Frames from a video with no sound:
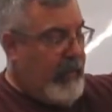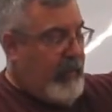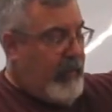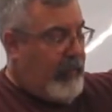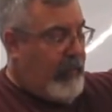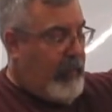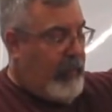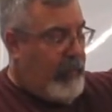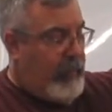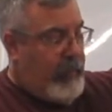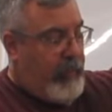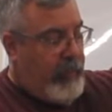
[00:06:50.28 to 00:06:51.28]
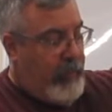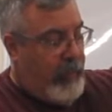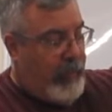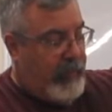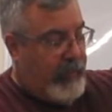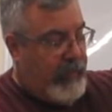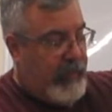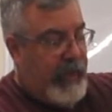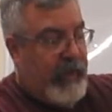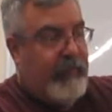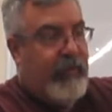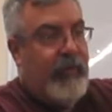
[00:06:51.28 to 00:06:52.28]
So what they're going
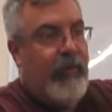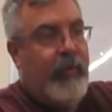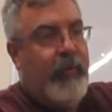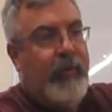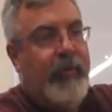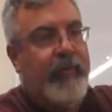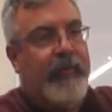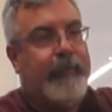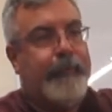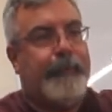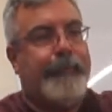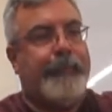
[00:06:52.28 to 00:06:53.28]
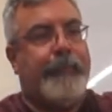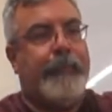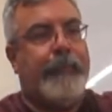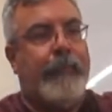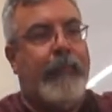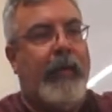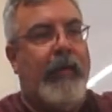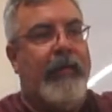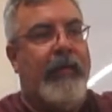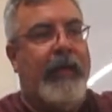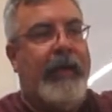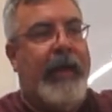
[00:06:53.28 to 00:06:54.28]
to have to do is
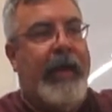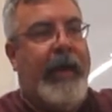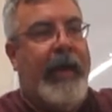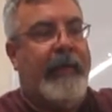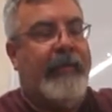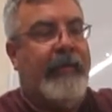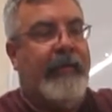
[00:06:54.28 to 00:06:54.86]
they got,